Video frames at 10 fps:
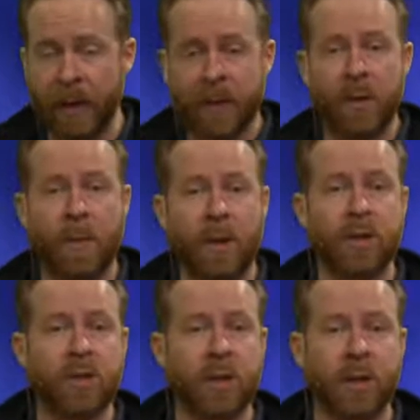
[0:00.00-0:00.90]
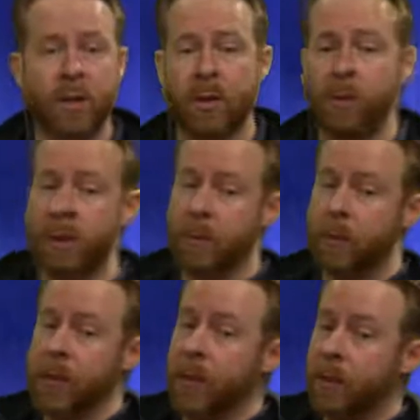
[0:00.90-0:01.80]
So the pictures aren't going to look really
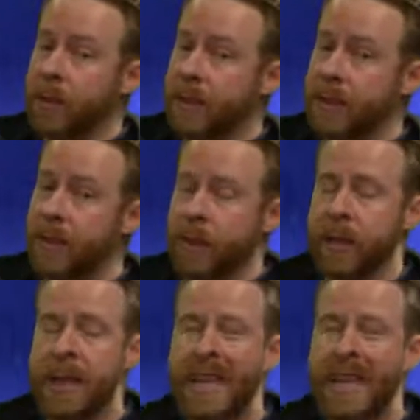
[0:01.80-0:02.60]
pretty colored like this one.